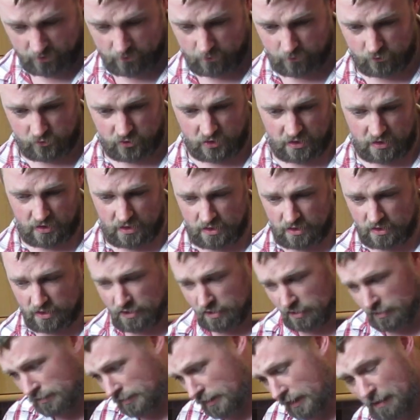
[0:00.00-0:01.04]
cream of chicken.
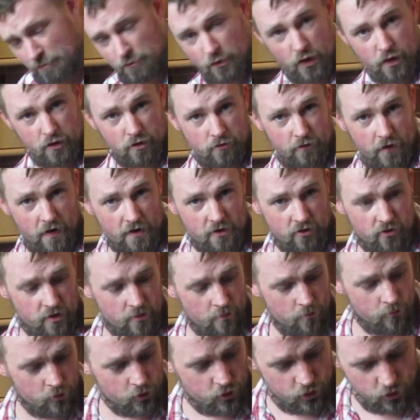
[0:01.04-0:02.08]
I'm not a fan of
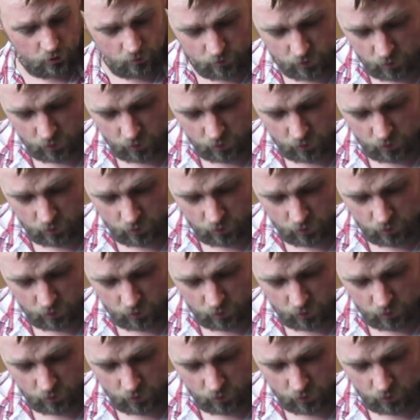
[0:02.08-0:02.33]
cream of mushroom,